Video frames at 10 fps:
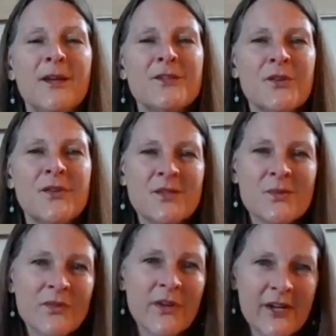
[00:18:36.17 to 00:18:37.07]
So this
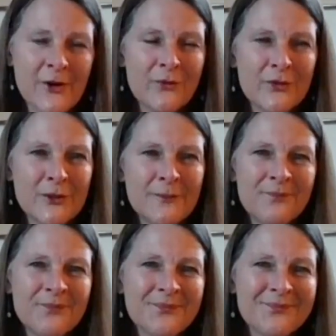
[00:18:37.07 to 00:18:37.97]
was very hopeful.
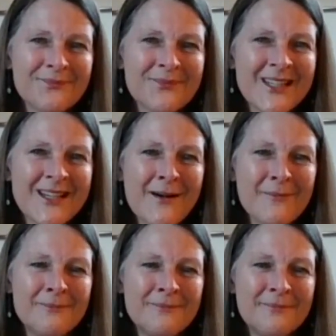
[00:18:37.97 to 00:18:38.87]

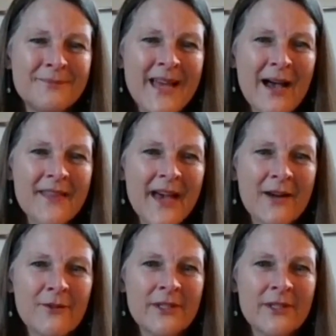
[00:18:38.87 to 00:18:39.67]
That